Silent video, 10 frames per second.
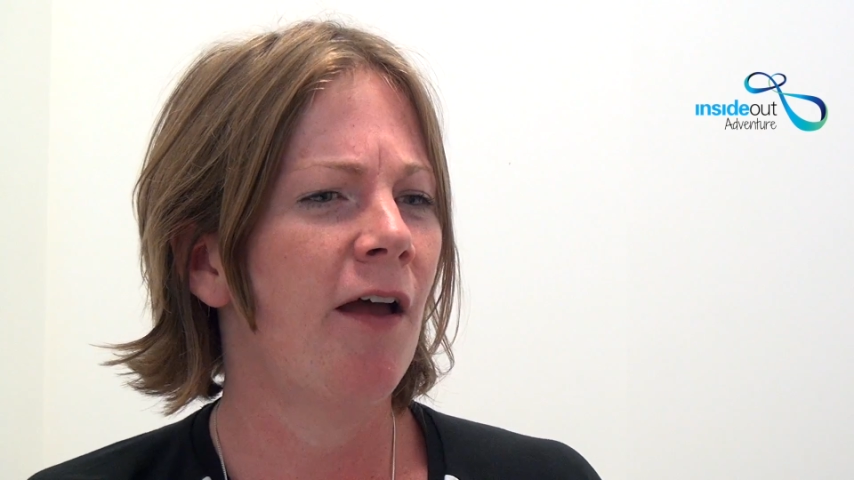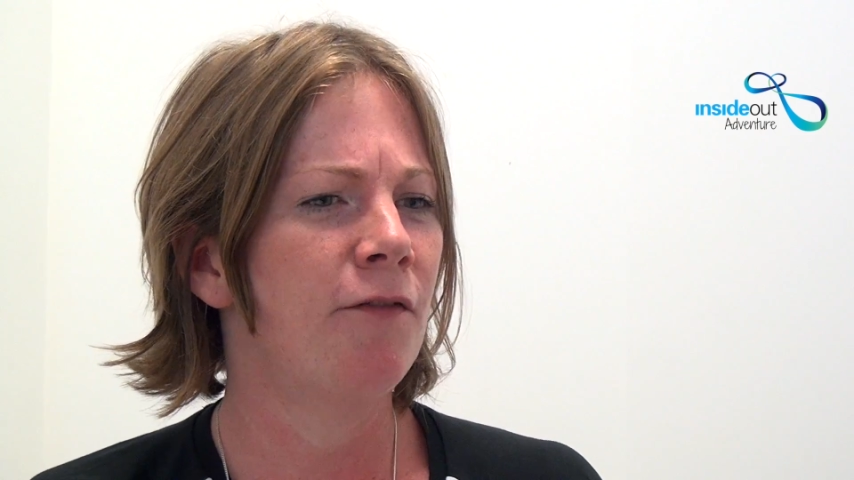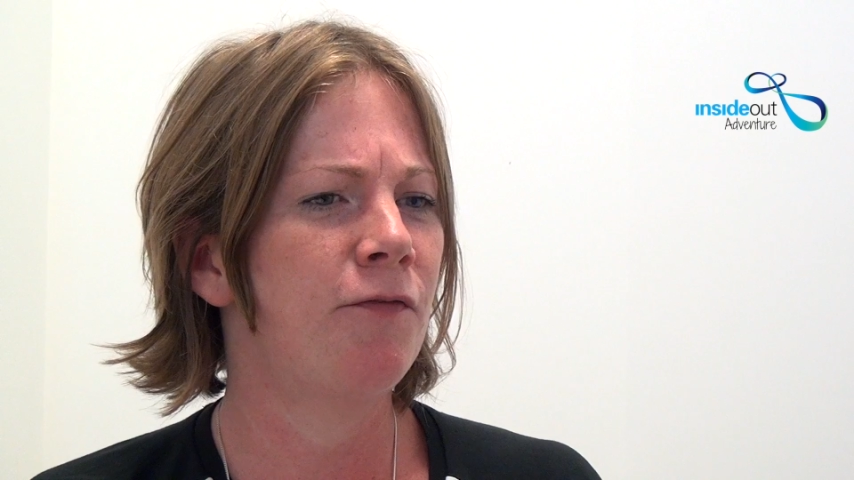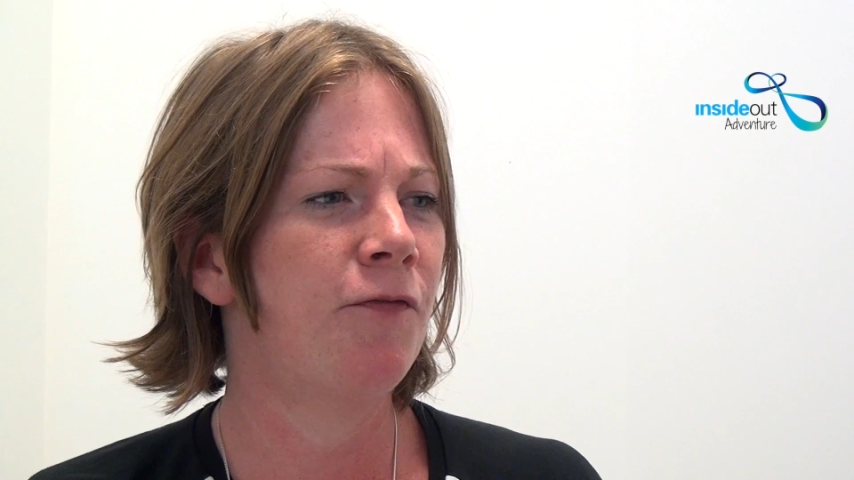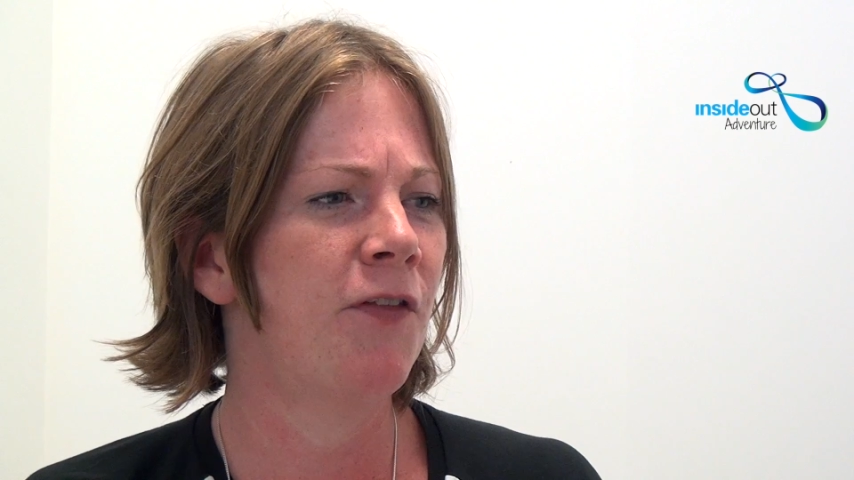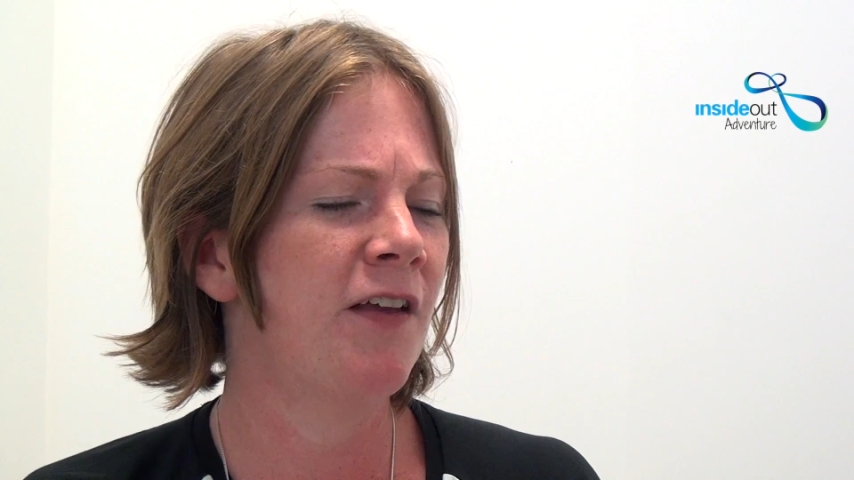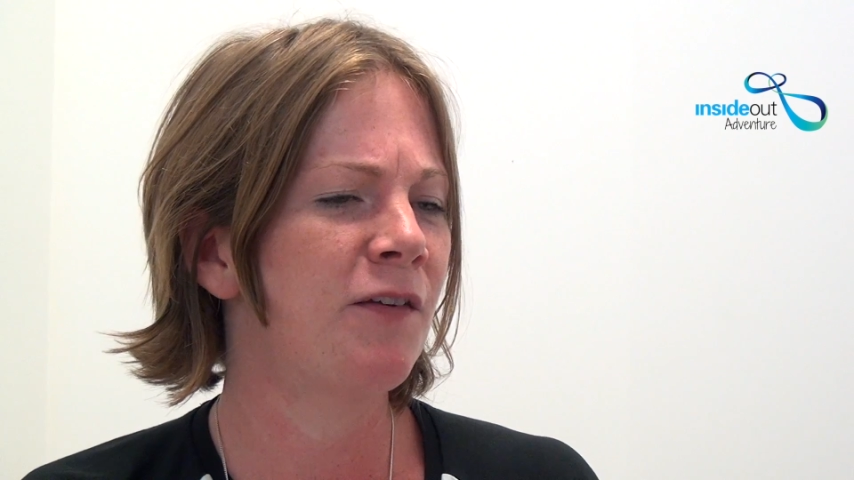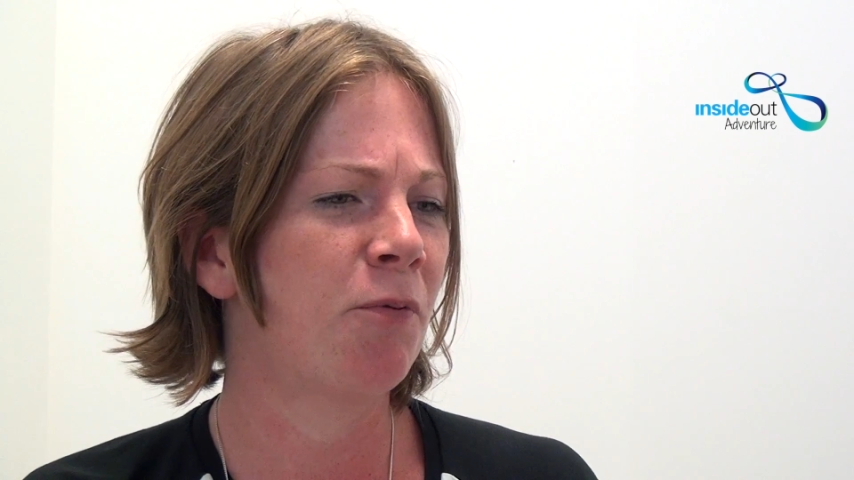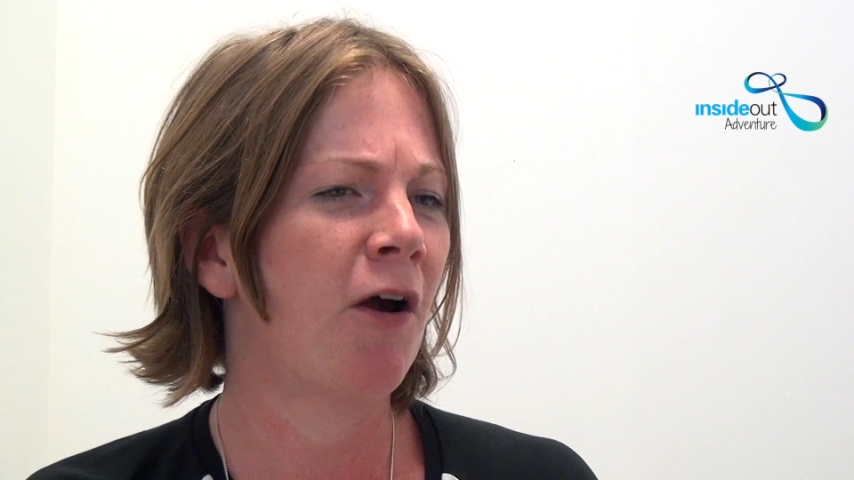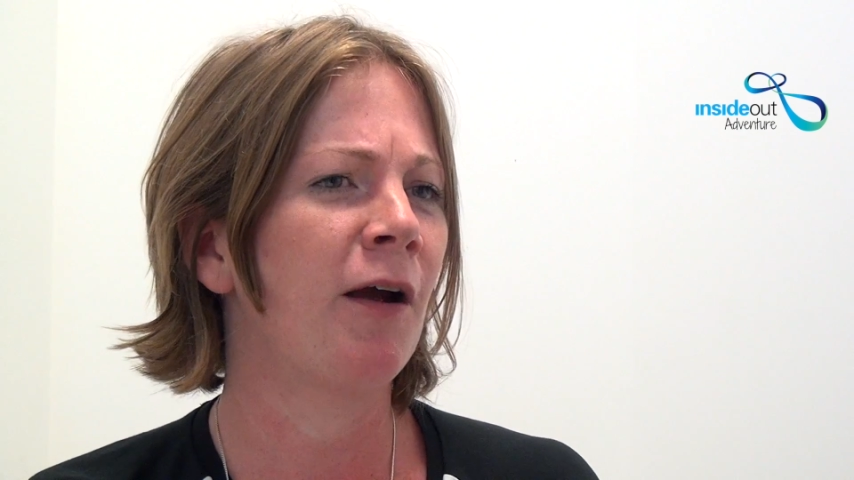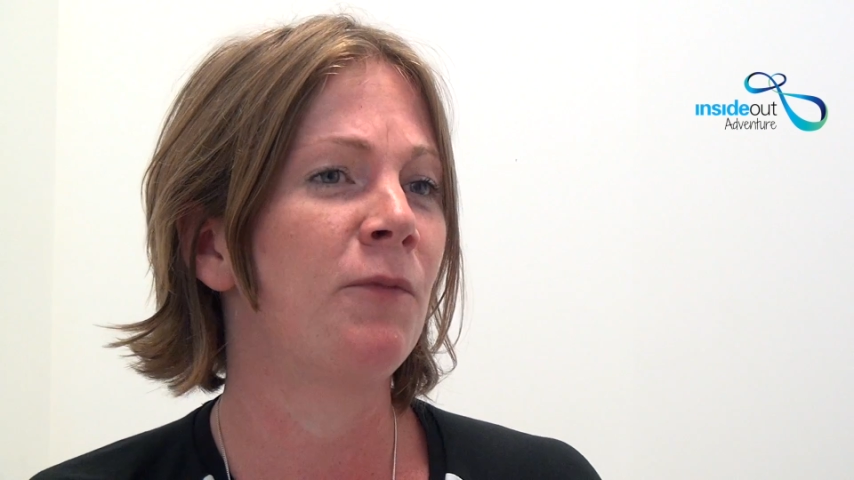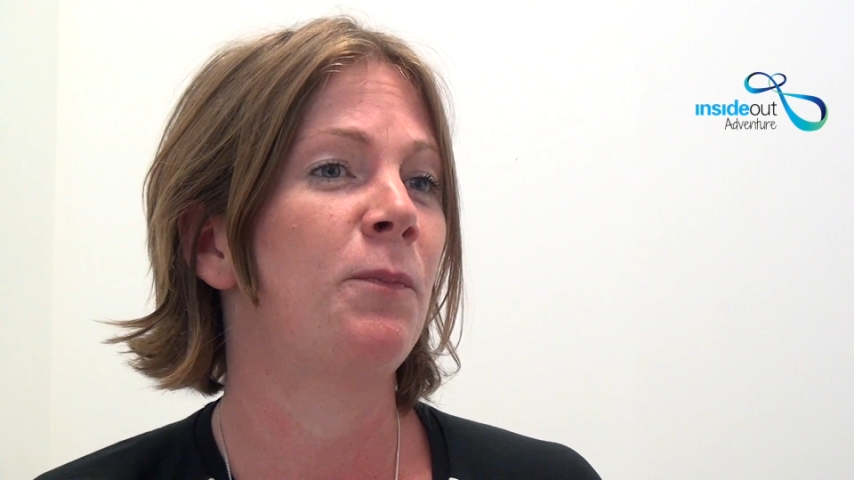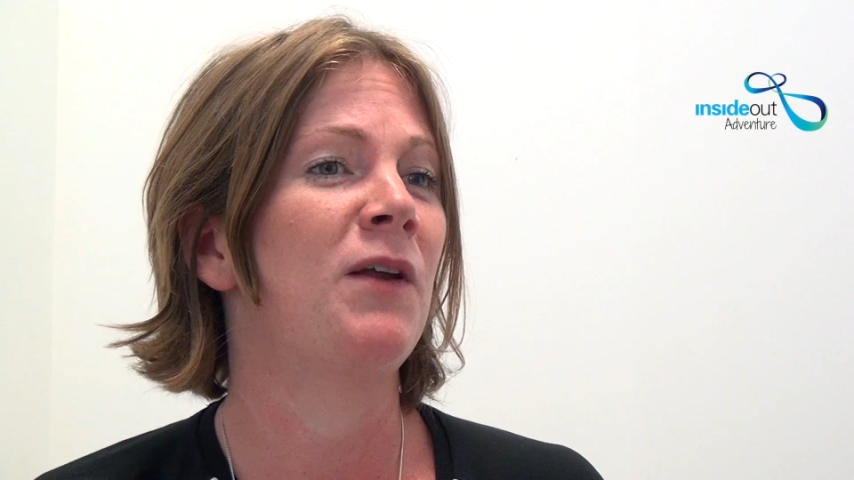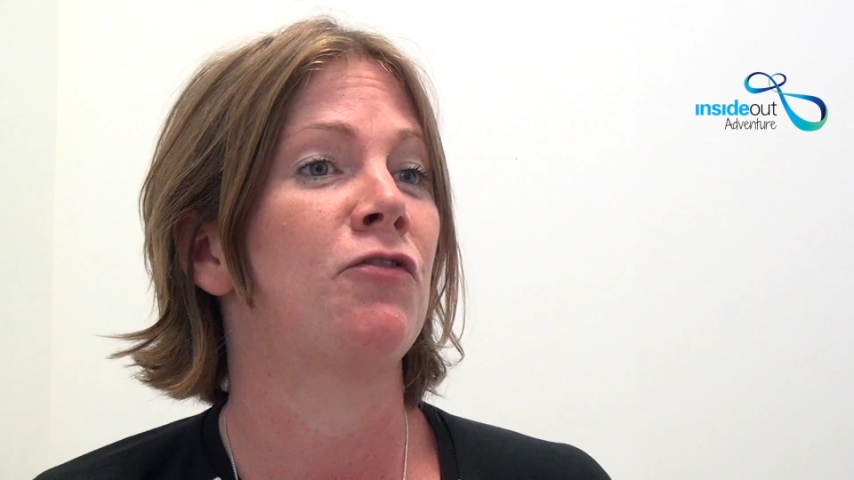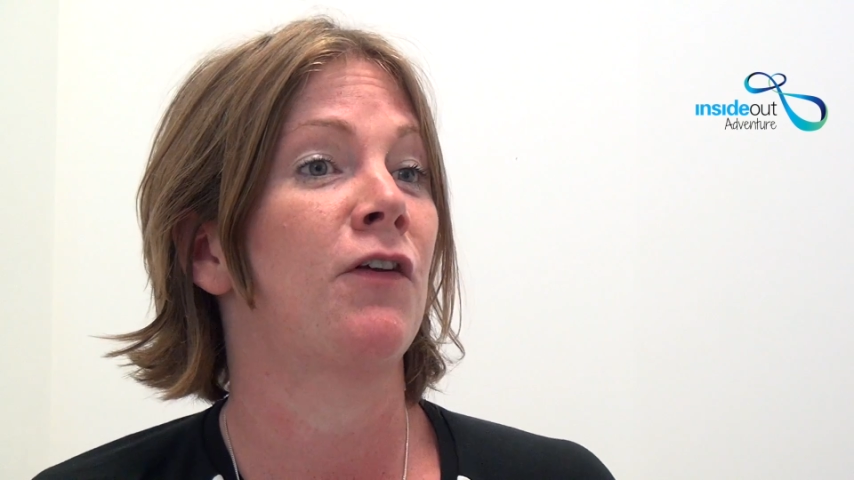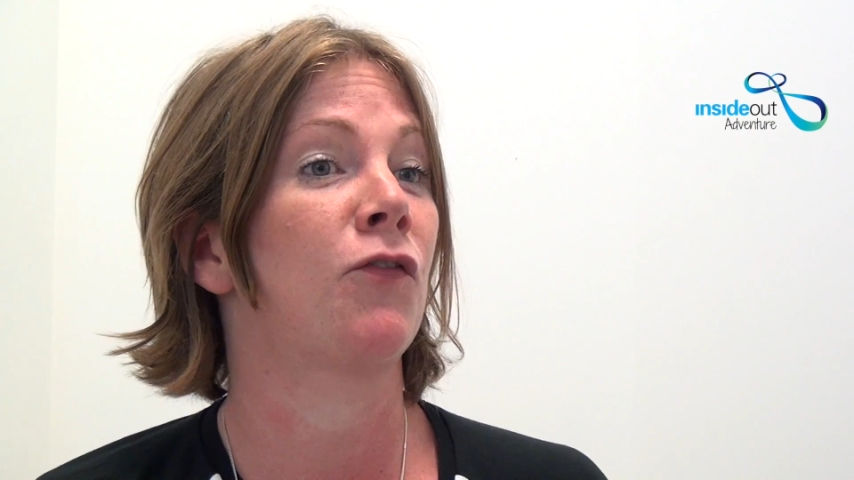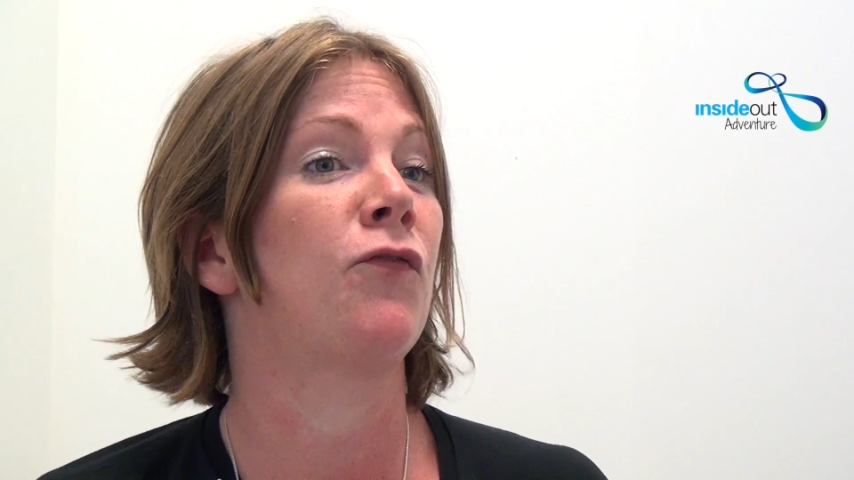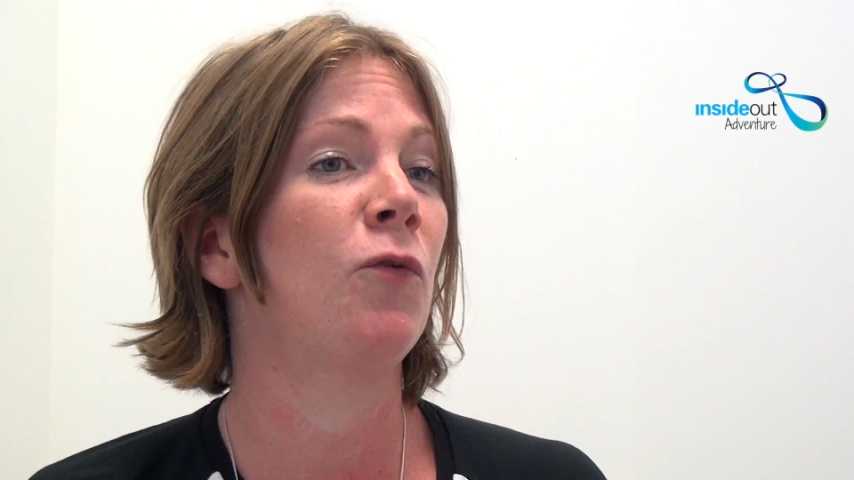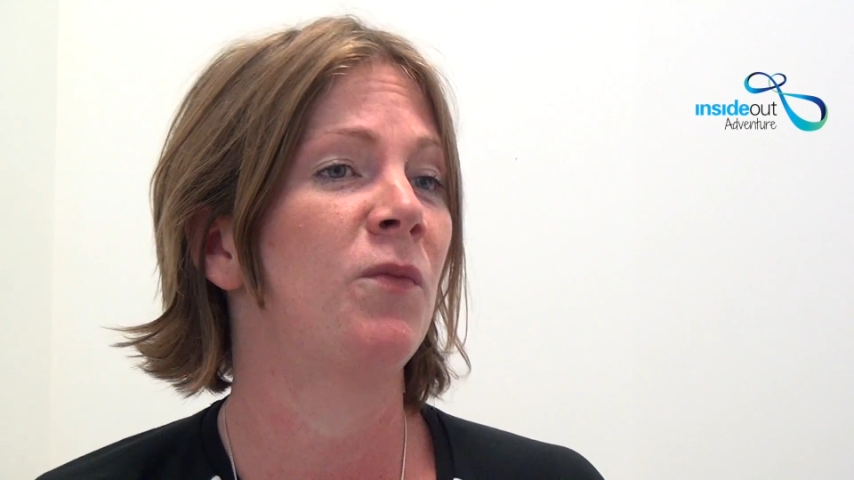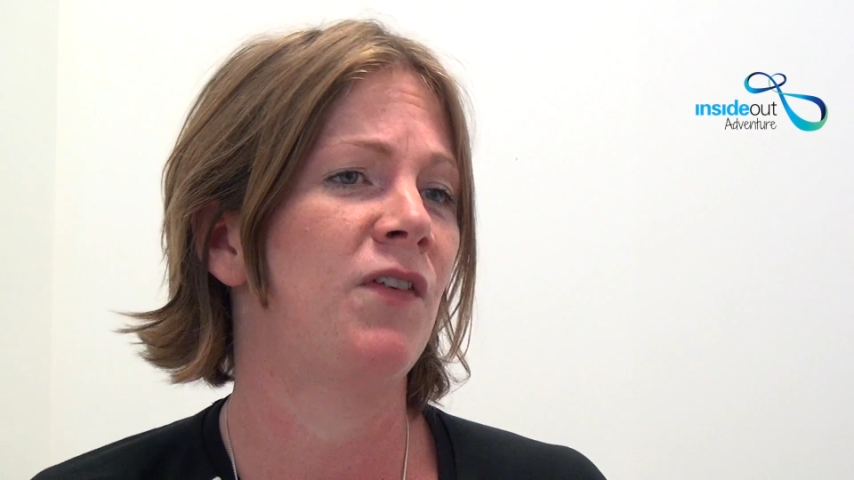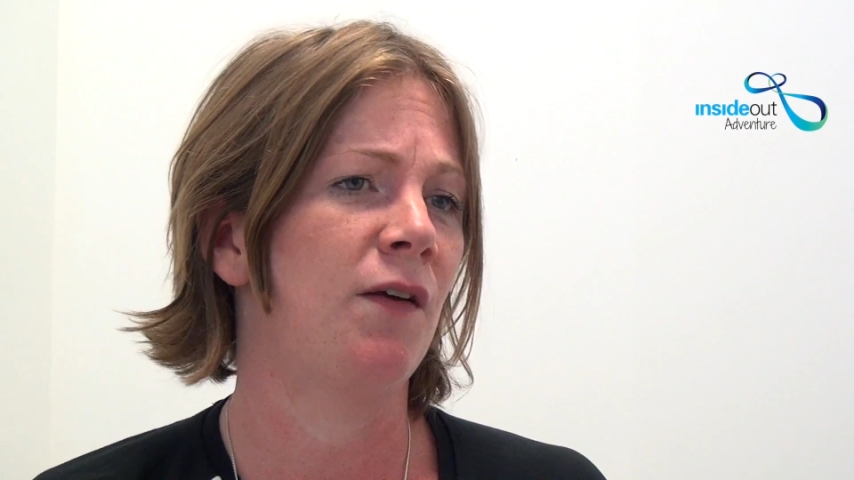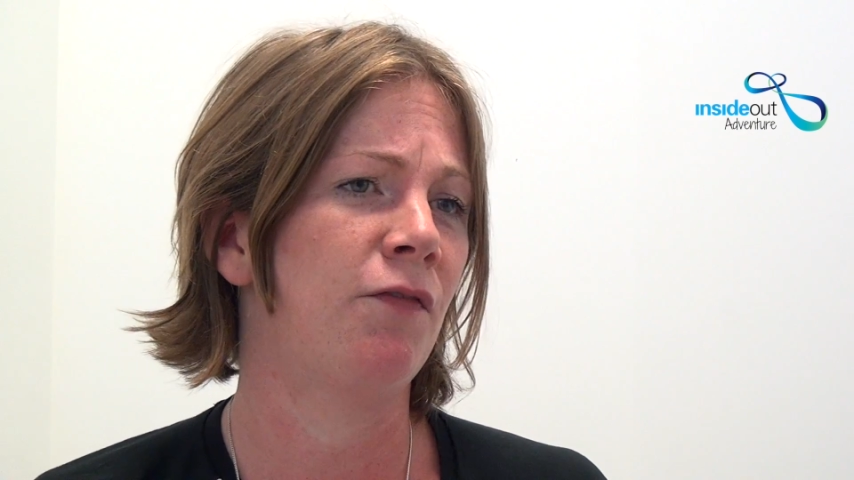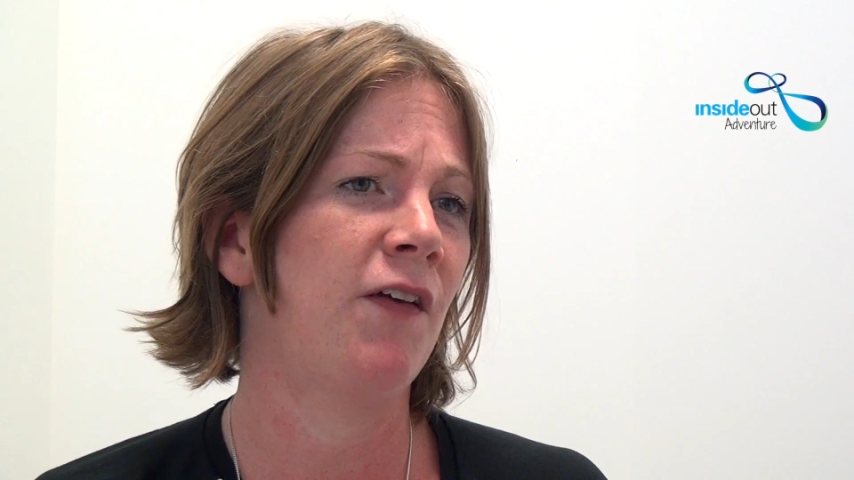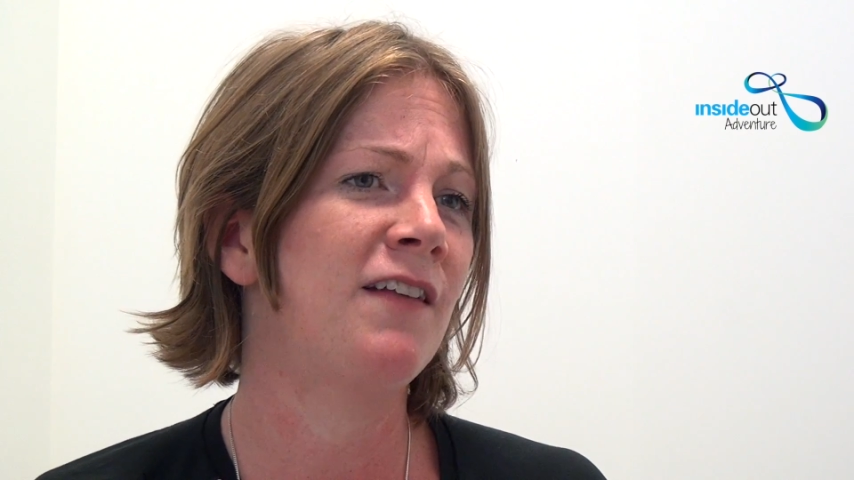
for this program to be transformative.